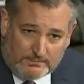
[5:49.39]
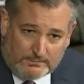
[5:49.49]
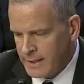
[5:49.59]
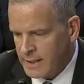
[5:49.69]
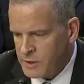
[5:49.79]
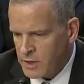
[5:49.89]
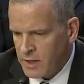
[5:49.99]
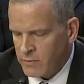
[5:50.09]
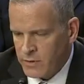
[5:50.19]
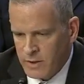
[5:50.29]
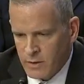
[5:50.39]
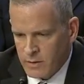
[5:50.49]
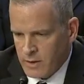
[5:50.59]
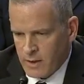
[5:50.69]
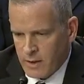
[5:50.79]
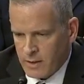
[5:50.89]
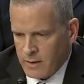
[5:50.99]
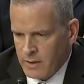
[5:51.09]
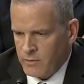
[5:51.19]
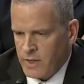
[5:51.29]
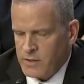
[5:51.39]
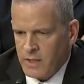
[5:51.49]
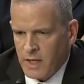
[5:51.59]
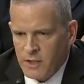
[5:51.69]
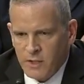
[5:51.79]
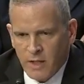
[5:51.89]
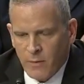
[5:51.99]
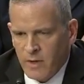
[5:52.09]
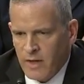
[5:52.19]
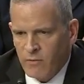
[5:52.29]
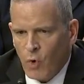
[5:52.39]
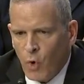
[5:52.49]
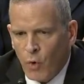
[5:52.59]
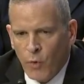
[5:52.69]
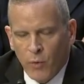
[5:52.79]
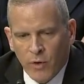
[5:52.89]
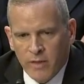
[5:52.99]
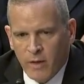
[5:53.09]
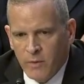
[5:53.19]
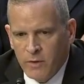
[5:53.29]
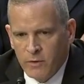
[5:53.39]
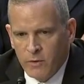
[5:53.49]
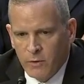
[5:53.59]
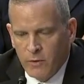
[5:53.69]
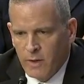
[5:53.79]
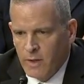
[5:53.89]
In each and every investigation that we have, all the work that we do,